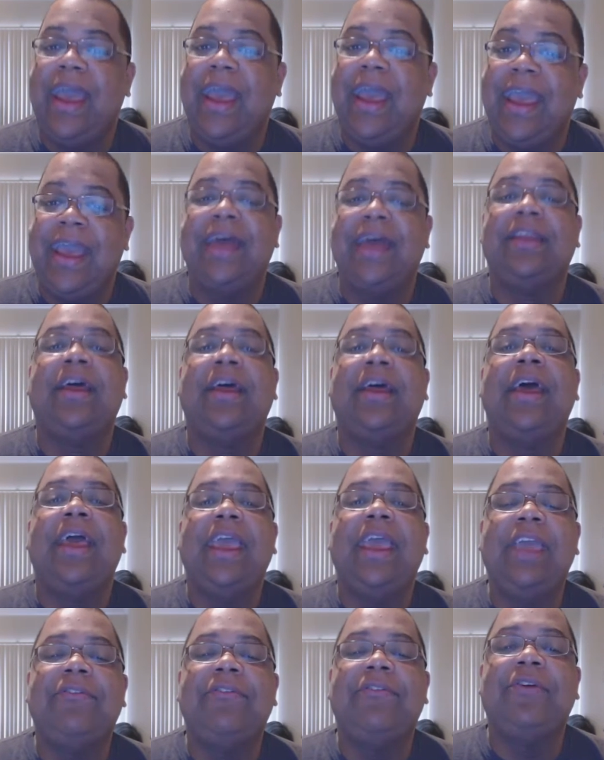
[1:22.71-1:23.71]
And
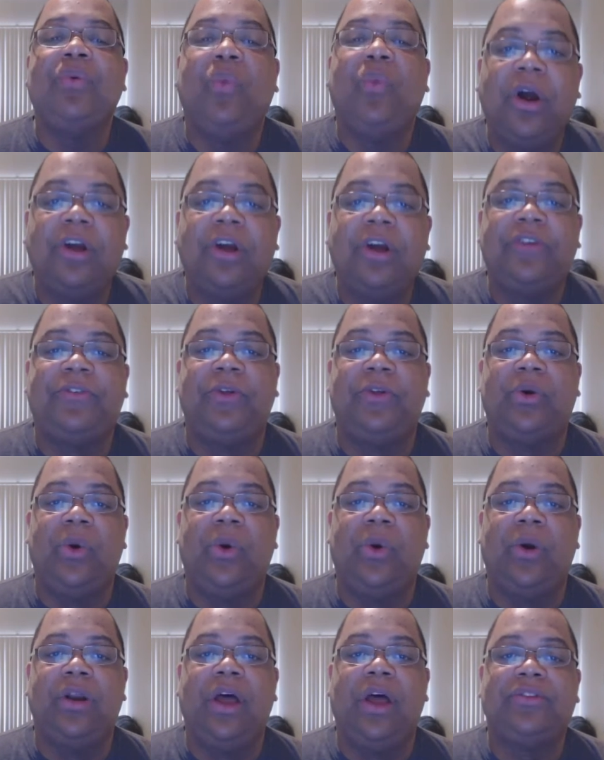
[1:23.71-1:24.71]
even worse for the
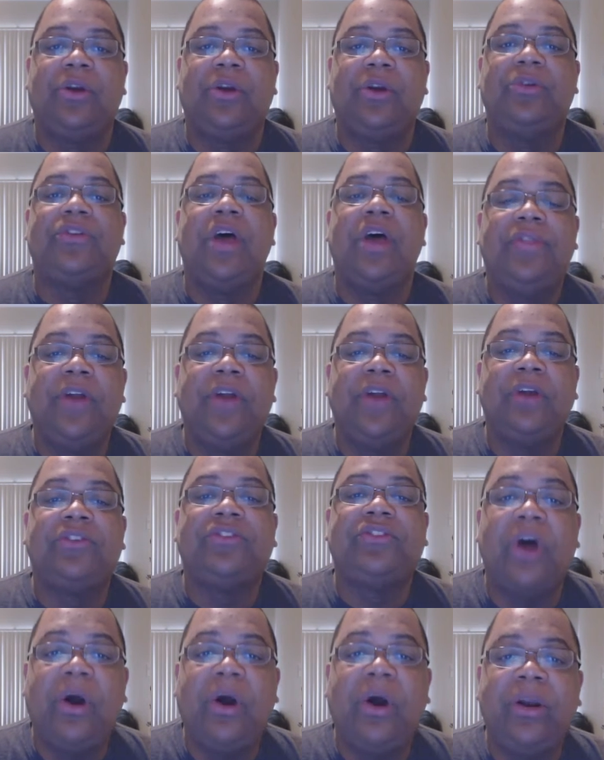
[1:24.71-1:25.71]
Cornhuskers, their
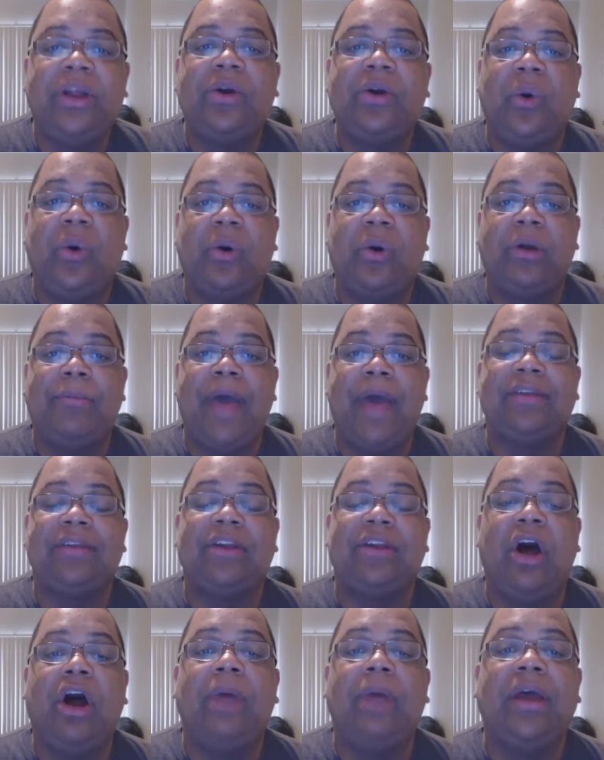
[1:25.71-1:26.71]
starting
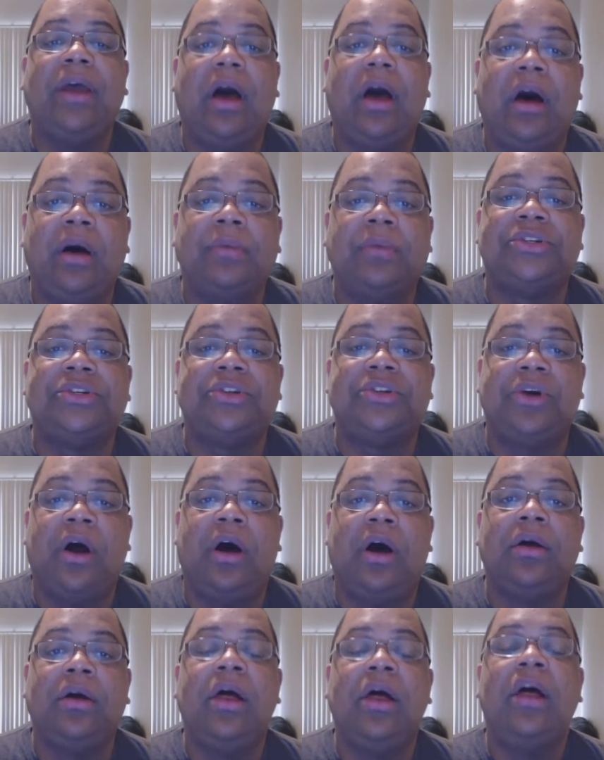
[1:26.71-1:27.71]
quarterback, Tommy
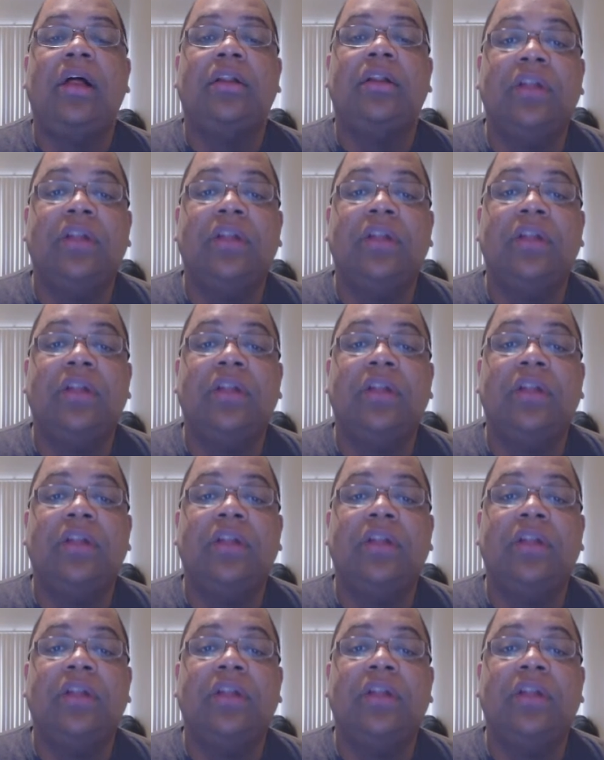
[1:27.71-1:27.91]
Armstrong,